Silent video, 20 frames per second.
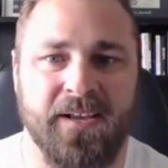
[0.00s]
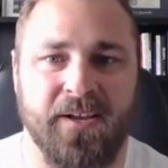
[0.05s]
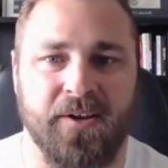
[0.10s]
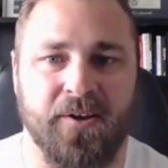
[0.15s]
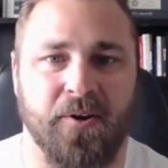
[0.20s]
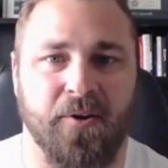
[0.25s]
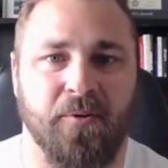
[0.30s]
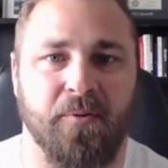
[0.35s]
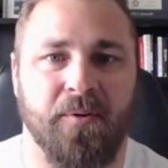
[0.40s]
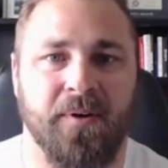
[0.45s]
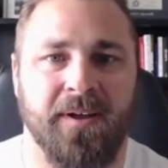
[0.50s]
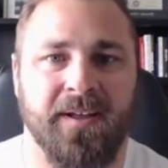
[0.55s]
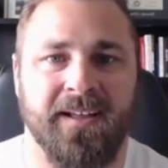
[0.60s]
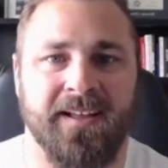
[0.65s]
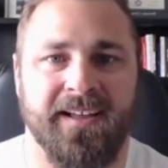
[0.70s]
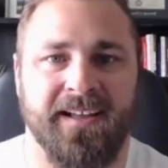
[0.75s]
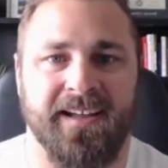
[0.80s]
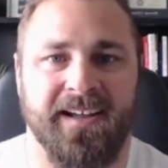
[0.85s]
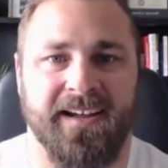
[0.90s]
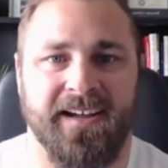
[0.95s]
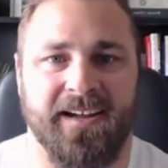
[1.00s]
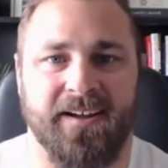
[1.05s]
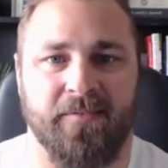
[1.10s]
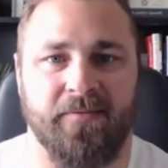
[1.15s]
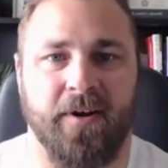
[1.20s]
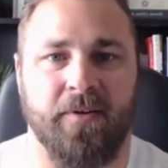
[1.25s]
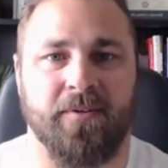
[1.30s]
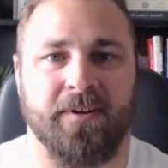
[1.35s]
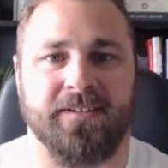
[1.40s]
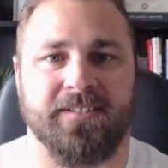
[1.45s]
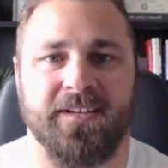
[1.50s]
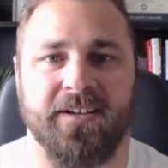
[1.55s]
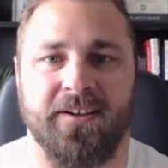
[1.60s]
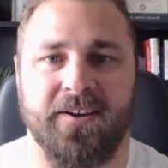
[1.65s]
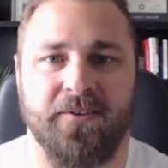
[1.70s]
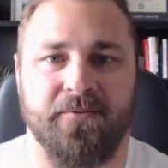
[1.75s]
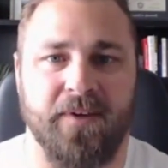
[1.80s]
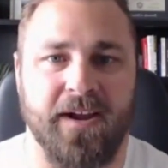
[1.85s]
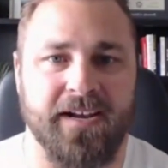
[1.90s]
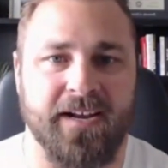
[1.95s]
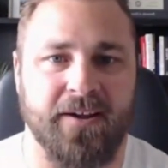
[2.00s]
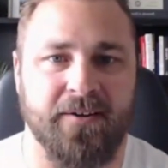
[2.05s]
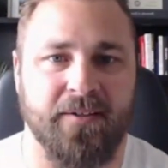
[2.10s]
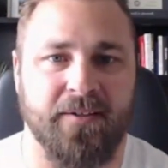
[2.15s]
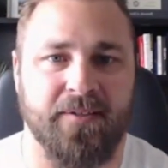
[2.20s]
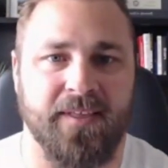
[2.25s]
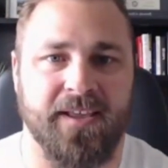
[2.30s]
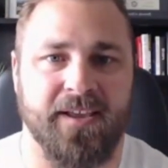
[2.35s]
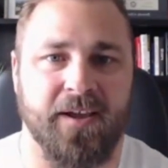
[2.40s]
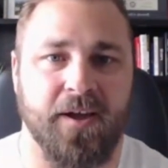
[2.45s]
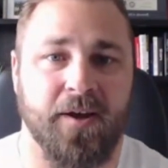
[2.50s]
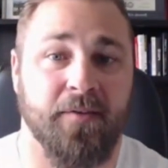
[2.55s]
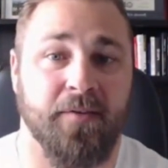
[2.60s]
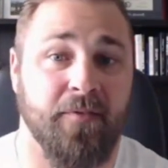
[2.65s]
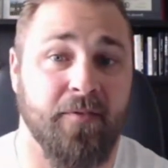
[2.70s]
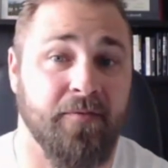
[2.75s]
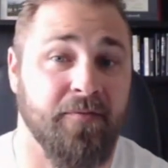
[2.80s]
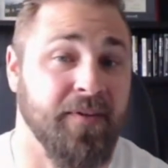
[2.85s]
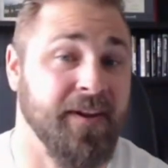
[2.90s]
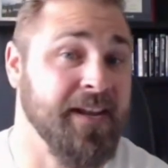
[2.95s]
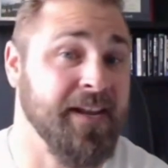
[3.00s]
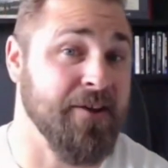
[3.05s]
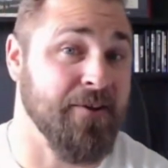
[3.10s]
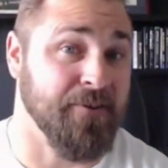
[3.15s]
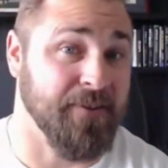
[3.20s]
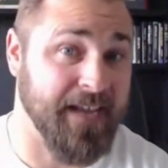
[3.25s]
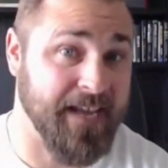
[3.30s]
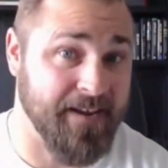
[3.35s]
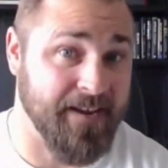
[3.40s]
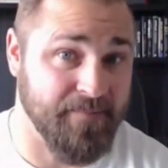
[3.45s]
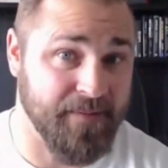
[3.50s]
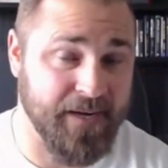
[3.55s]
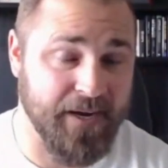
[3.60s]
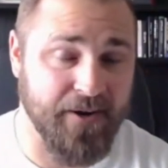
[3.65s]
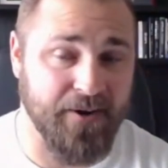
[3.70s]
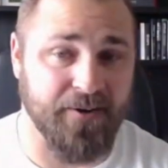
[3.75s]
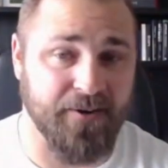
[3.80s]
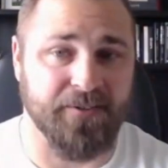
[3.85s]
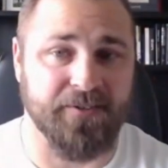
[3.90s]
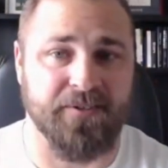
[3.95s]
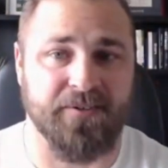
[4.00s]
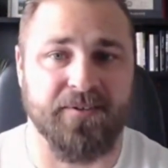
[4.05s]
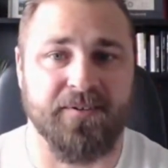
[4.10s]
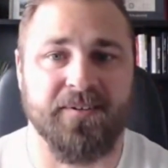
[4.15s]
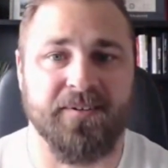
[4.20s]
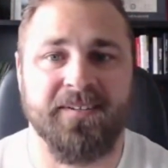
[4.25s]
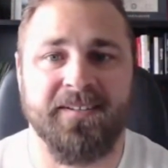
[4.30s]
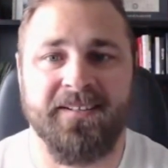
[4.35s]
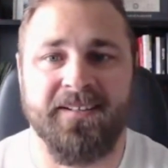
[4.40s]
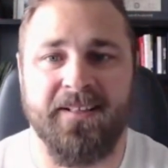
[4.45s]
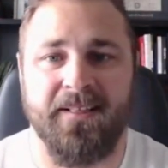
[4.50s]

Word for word: you know, uh, if I were to tell you right now to think of a video game character,